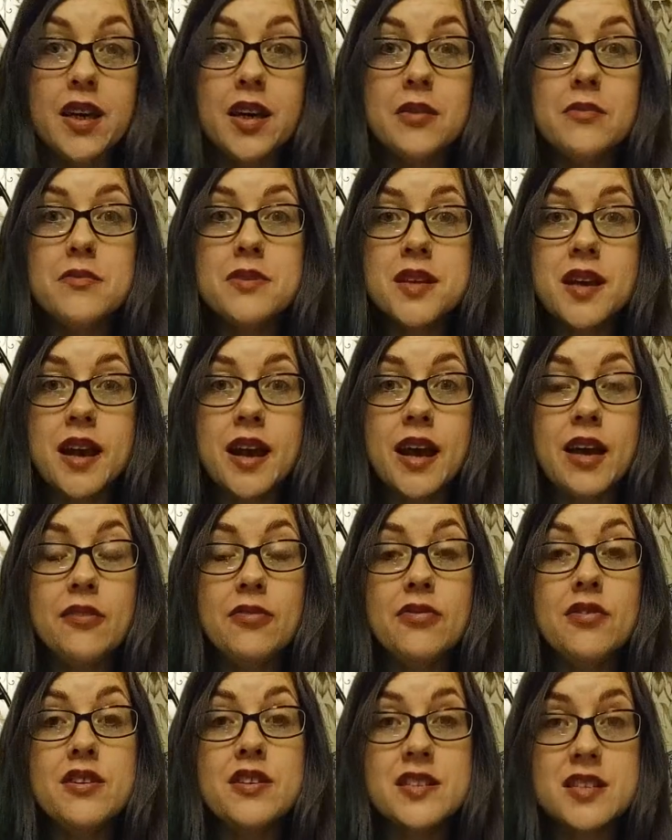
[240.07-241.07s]
comes out
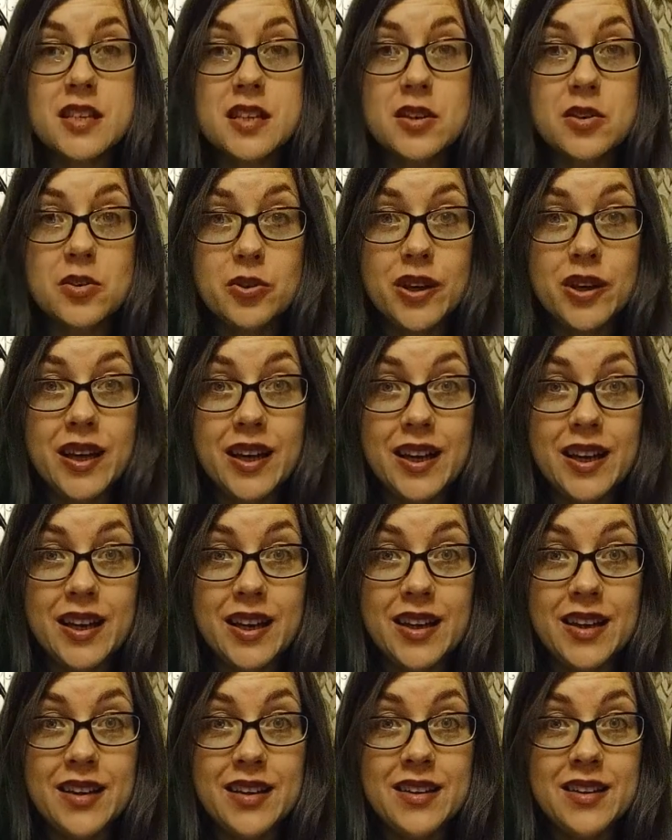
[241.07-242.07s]
every single
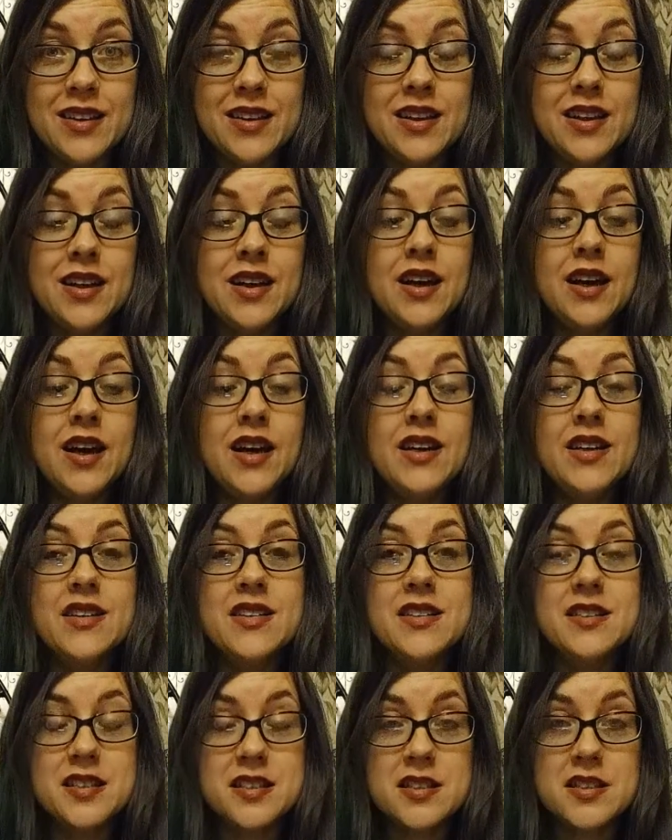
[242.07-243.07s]
year and
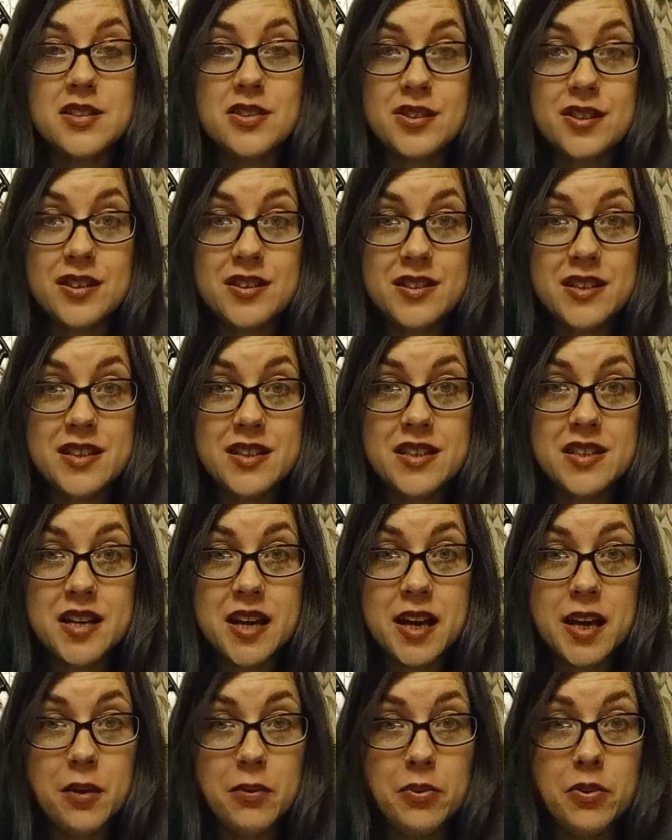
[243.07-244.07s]
it sits on the dinner
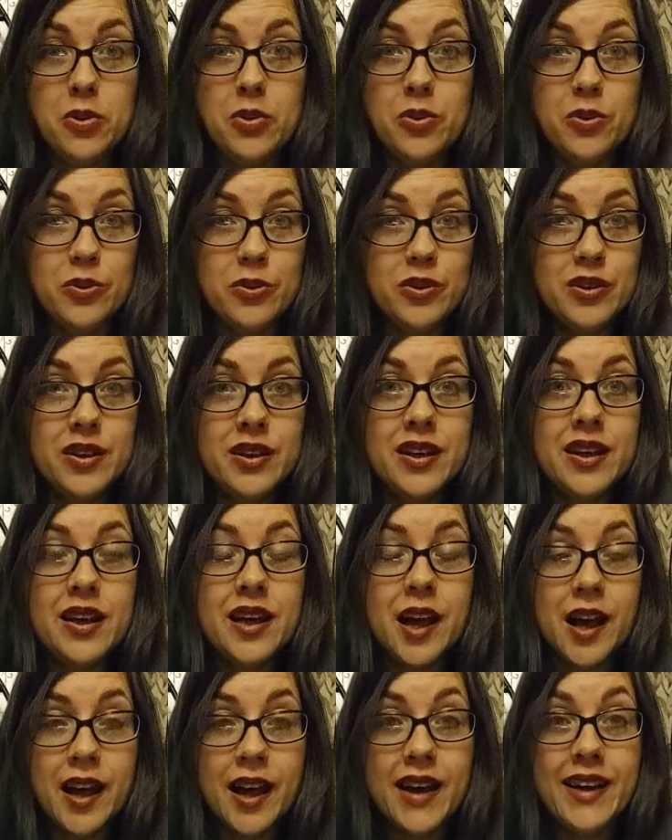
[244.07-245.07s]
table
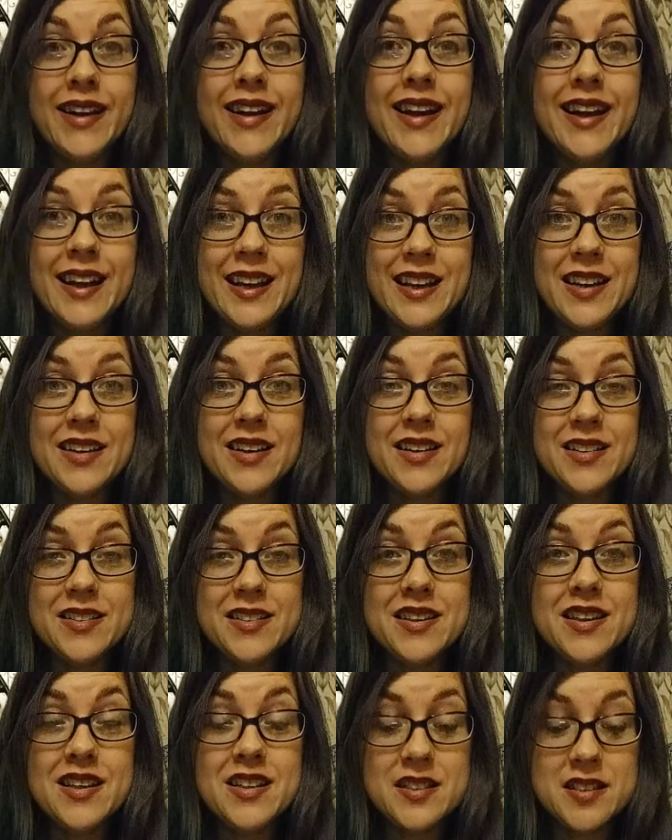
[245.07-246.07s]
and lit
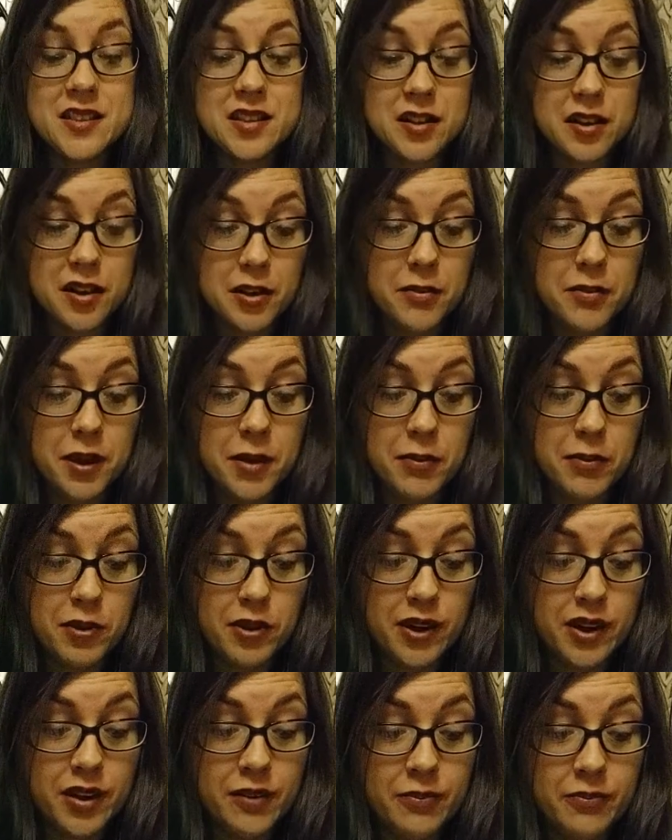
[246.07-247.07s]
in her
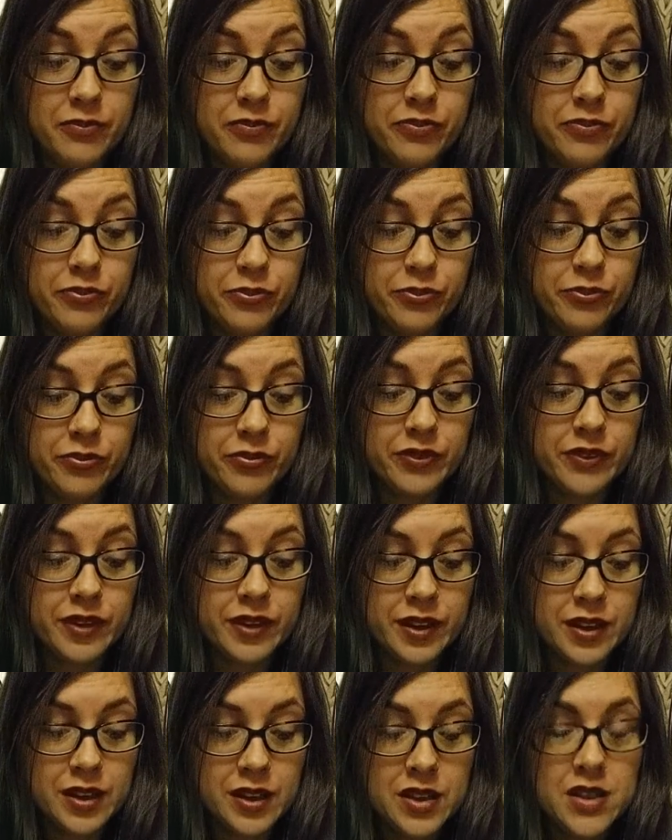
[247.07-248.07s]
memory.
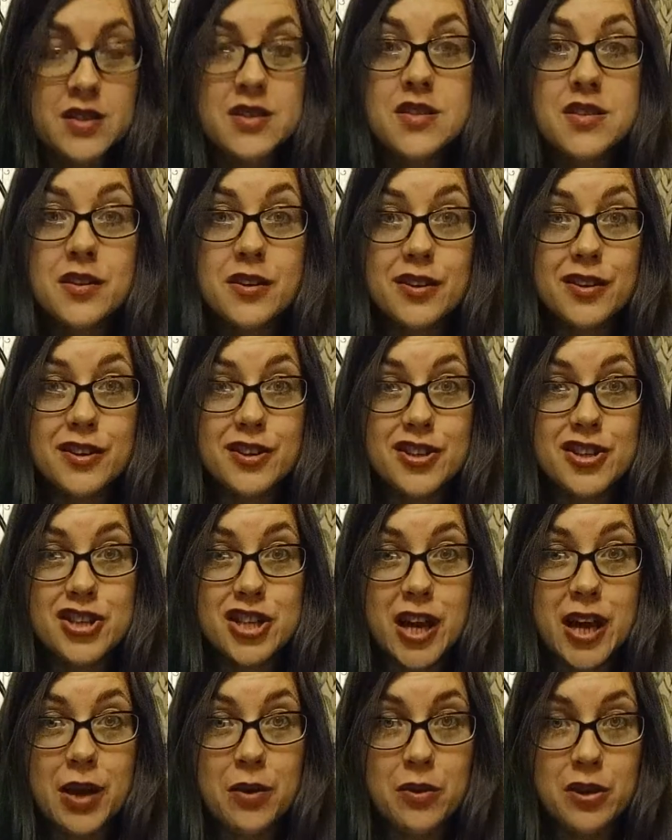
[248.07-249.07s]
So I'm going to
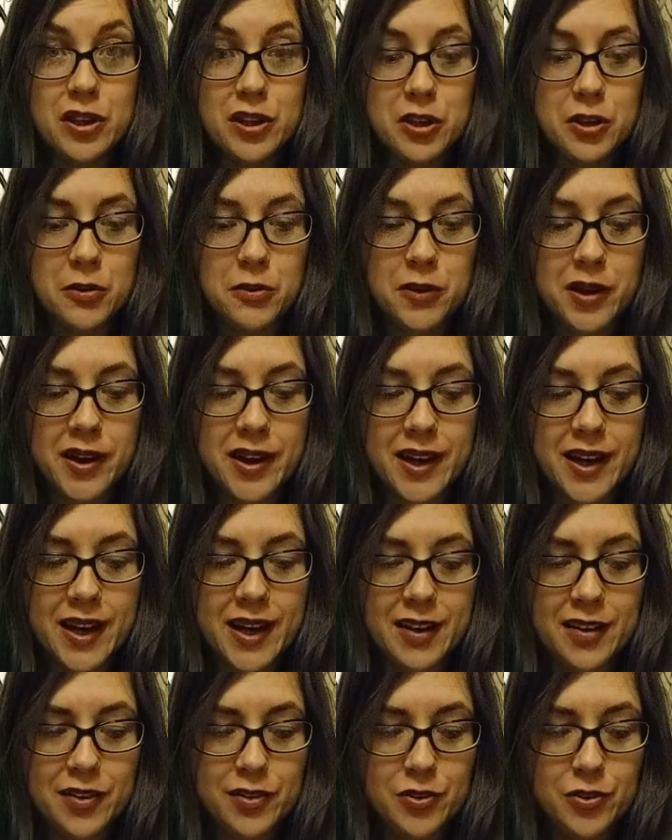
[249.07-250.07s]
share with you my
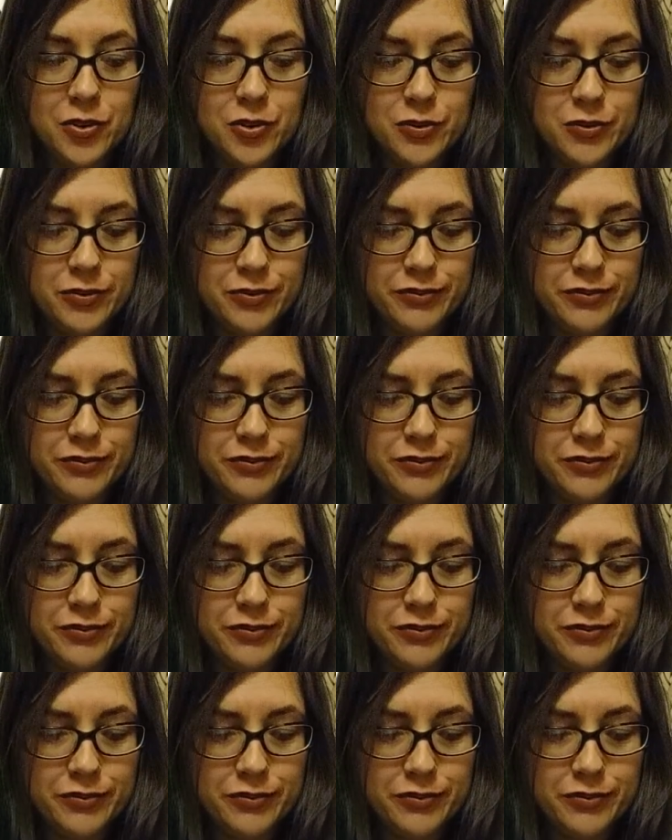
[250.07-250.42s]
candle.